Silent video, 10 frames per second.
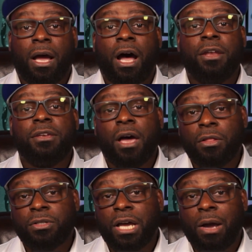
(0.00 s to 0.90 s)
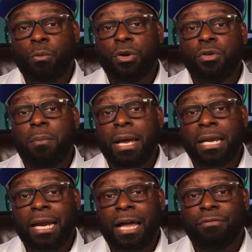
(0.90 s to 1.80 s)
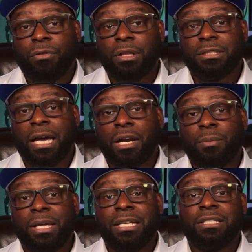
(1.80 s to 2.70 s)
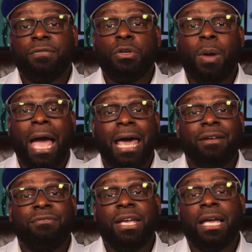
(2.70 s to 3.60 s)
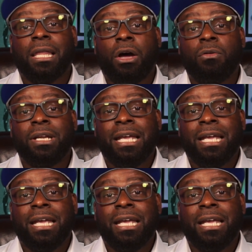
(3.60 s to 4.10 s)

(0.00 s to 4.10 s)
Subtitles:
Another time where you may not have full entitlement is if you had a VA loan